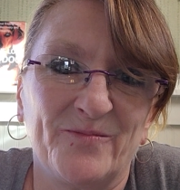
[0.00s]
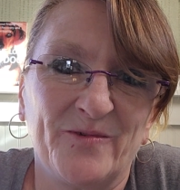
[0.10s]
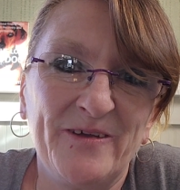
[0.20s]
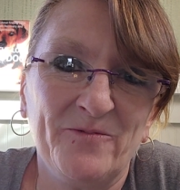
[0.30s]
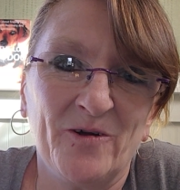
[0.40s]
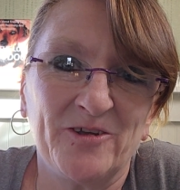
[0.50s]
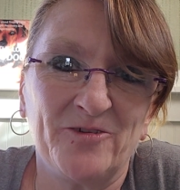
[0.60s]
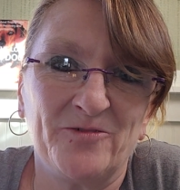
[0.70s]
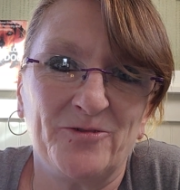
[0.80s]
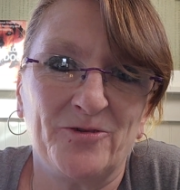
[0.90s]
We want
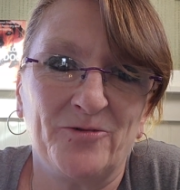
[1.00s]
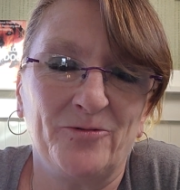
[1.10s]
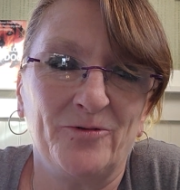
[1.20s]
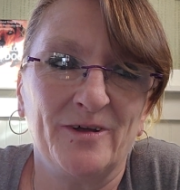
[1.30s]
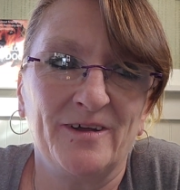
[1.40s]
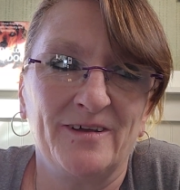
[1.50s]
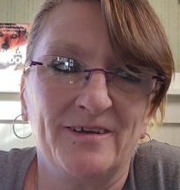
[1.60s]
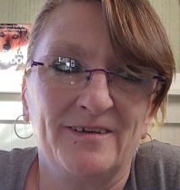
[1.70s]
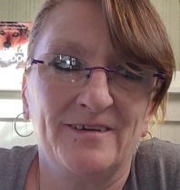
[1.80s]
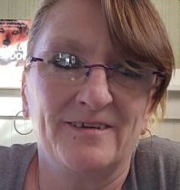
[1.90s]
you to
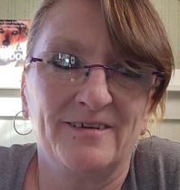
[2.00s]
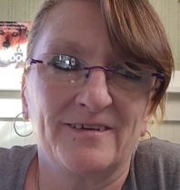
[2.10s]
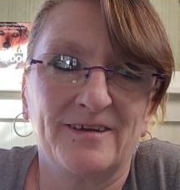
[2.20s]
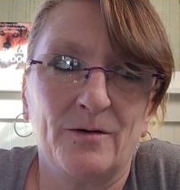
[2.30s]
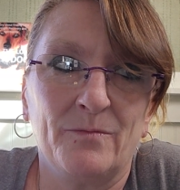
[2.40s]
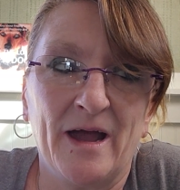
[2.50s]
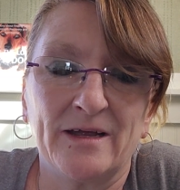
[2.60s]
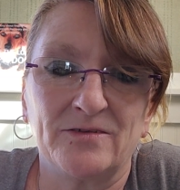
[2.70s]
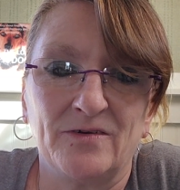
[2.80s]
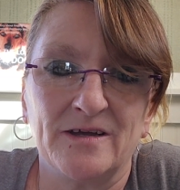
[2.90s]
come back
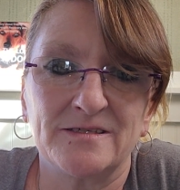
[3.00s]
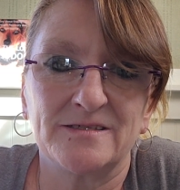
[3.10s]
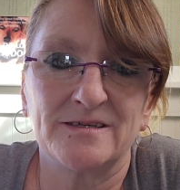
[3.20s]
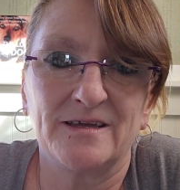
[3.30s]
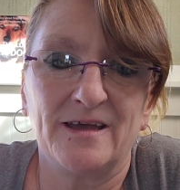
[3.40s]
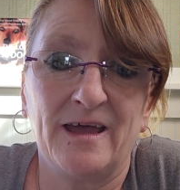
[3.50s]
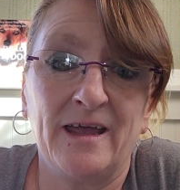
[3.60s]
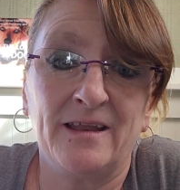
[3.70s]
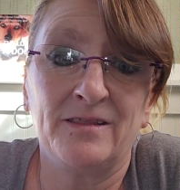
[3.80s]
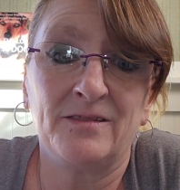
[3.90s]
to us.
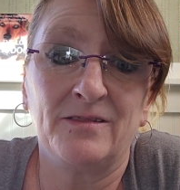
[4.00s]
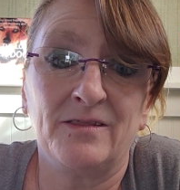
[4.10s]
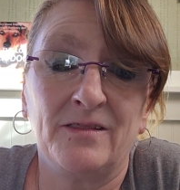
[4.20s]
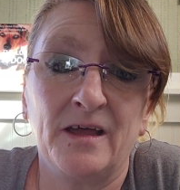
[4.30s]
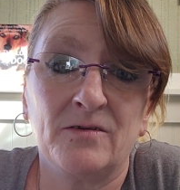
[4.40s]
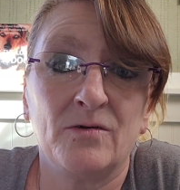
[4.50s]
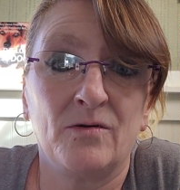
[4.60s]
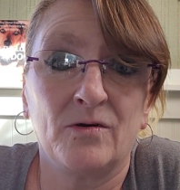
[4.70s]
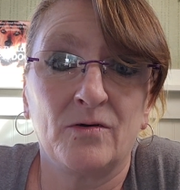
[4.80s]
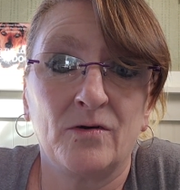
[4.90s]
And there
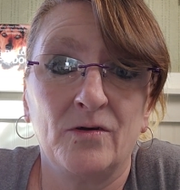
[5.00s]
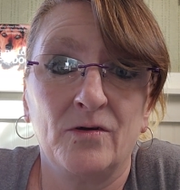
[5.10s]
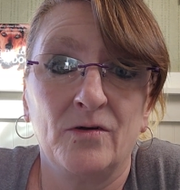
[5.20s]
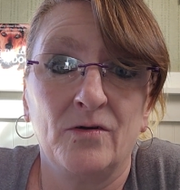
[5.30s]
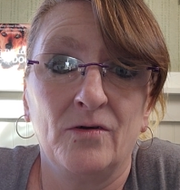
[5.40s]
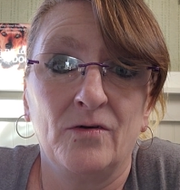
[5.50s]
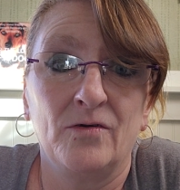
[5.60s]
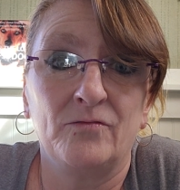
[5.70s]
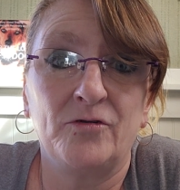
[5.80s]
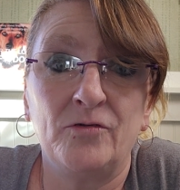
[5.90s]
are
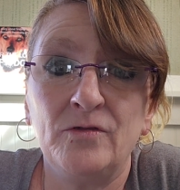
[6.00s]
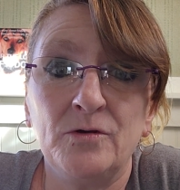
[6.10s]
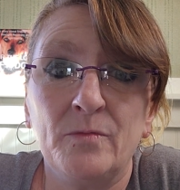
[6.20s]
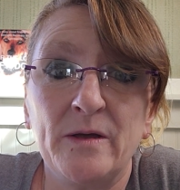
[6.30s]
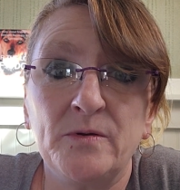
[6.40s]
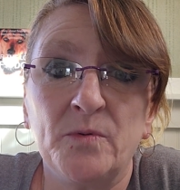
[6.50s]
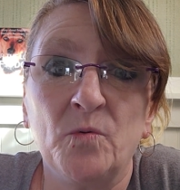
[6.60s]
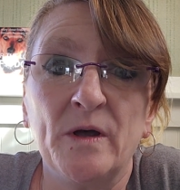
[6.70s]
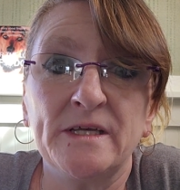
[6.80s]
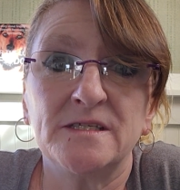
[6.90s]
two little baby
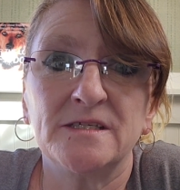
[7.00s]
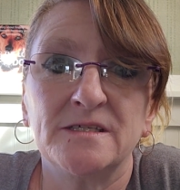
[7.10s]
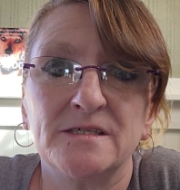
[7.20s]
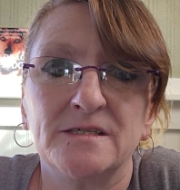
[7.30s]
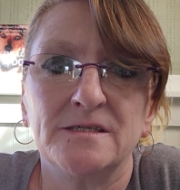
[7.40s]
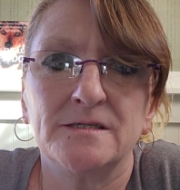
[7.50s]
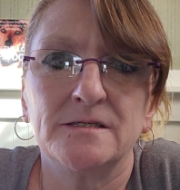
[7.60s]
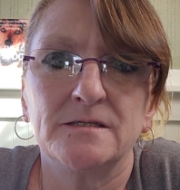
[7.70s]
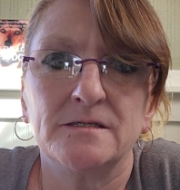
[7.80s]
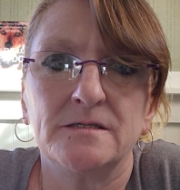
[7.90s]
boys
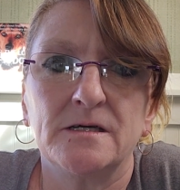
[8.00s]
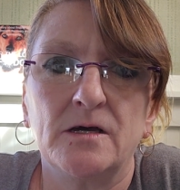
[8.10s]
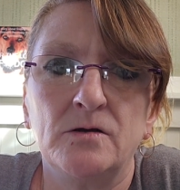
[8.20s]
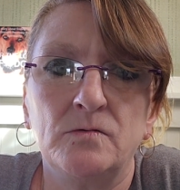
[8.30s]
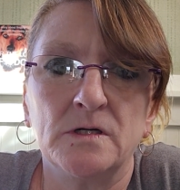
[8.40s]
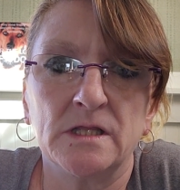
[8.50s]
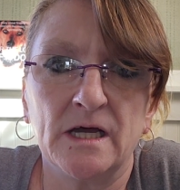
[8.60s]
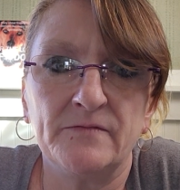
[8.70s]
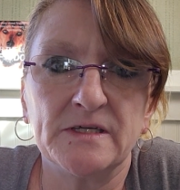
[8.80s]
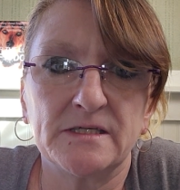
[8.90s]
who would
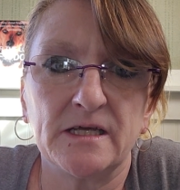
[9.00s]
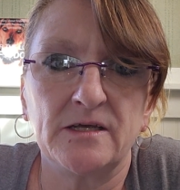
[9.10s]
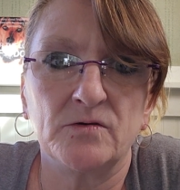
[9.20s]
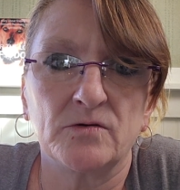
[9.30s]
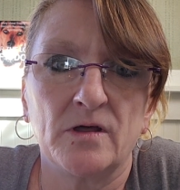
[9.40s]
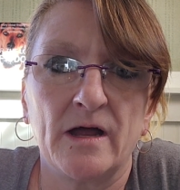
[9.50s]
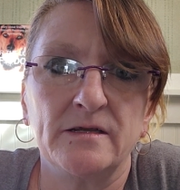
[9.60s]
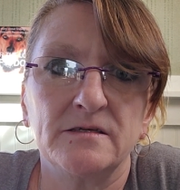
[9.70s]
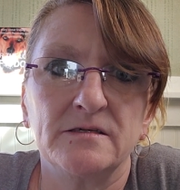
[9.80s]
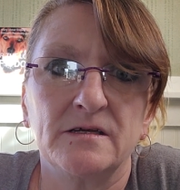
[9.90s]
love to see your
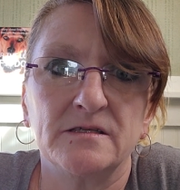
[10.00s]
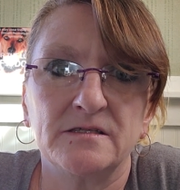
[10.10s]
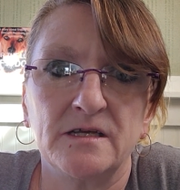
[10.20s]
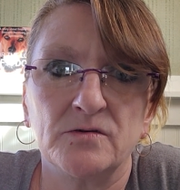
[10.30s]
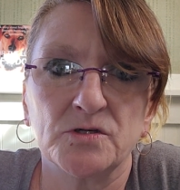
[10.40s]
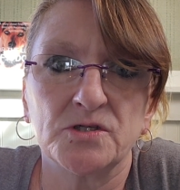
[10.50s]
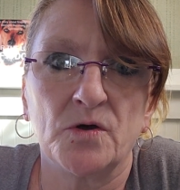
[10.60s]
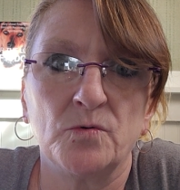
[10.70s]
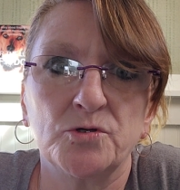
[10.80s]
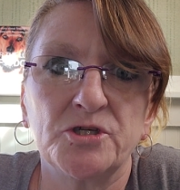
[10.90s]
light and see your
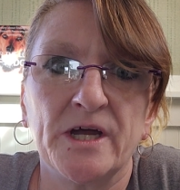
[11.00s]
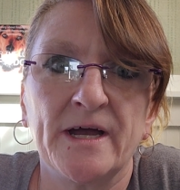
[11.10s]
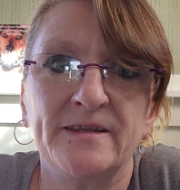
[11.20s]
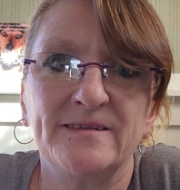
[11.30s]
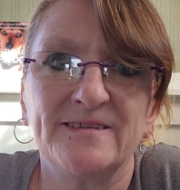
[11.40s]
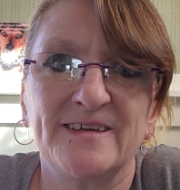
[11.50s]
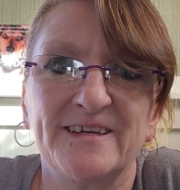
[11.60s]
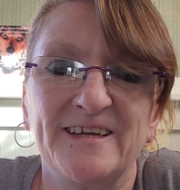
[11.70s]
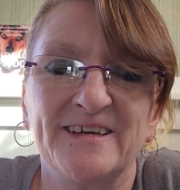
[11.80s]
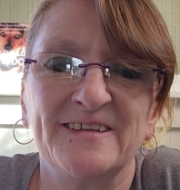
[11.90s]
soul shine
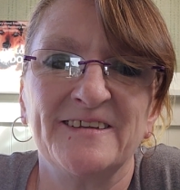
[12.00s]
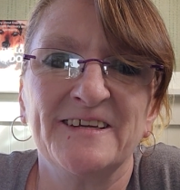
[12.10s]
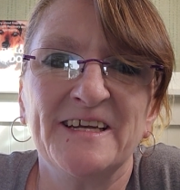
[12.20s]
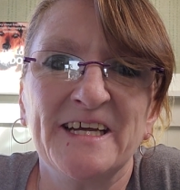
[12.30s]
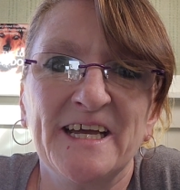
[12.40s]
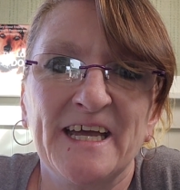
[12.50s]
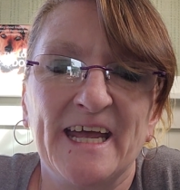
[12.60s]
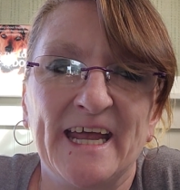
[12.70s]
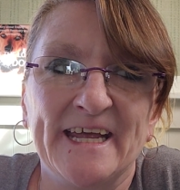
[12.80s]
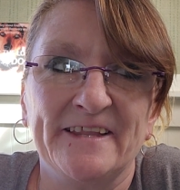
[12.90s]
again.
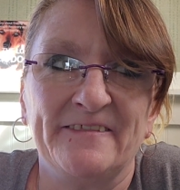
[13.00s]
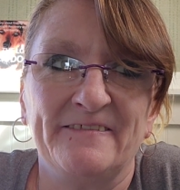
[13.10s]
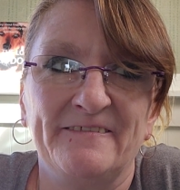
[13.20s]
And